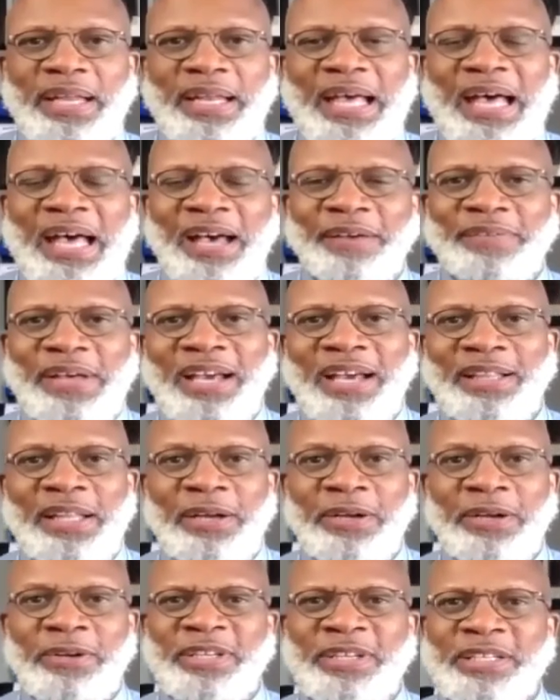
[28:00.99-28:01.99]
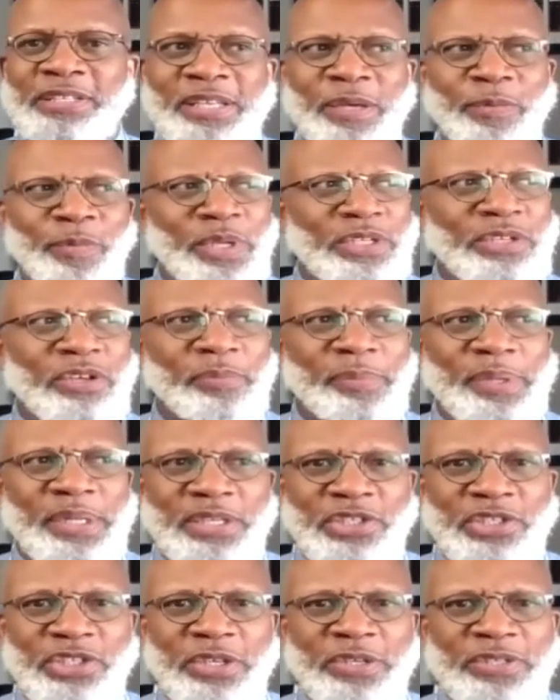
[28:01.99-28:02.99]
And I, I learned, and someone told me
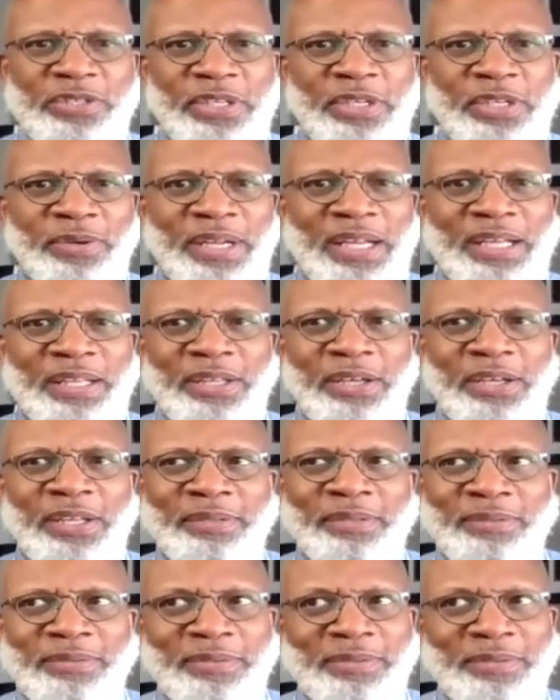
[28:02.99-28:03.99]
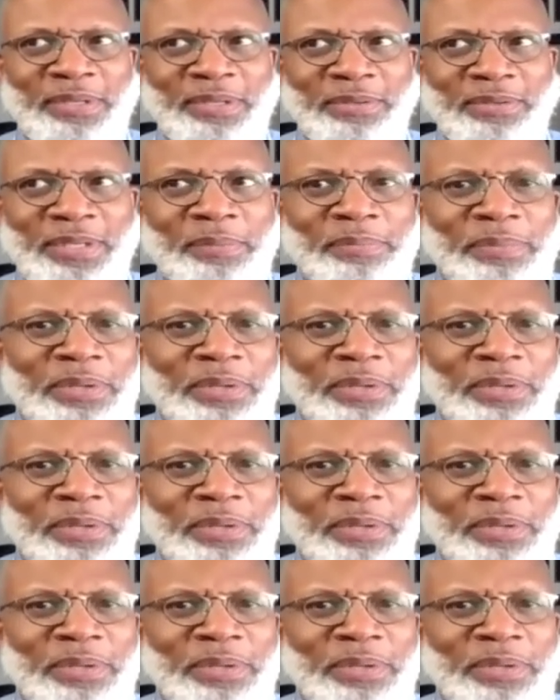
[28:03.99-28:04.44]
this years ago, and I thought, you know,